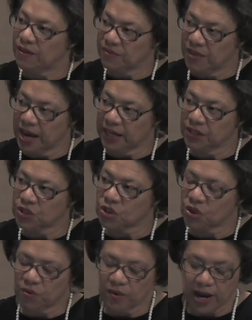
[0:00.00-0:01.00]
That is
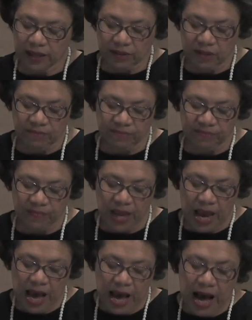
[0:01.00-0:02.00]
correct.
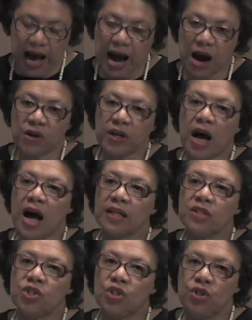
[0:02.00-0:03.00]
Our
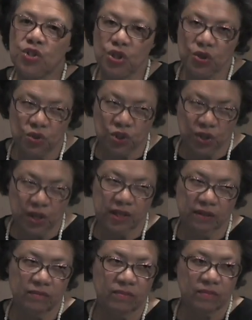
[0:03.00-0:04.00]

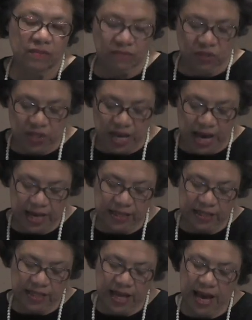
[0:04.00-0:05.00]
Constitution
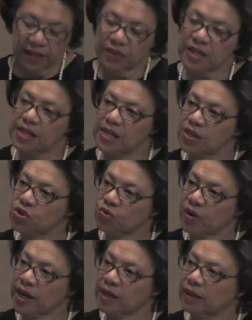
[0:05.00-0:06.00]
says that the
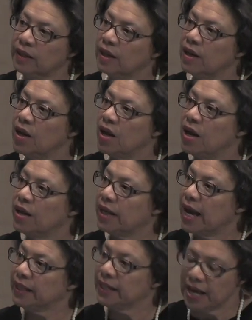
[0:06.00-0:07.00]
district
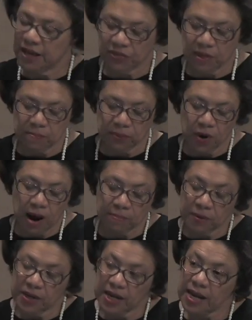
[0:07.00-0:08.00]
can get the
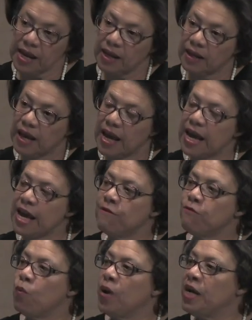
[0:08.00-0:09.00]
property
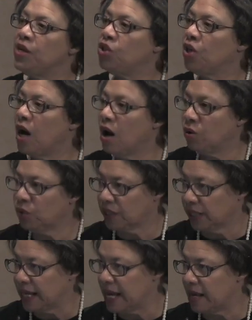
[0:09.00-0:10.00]
if we
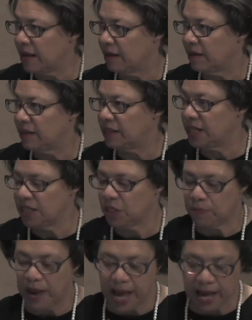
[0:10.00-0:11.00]
totally
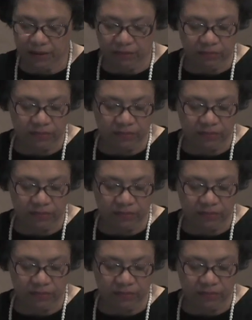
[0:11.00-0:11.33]
disband.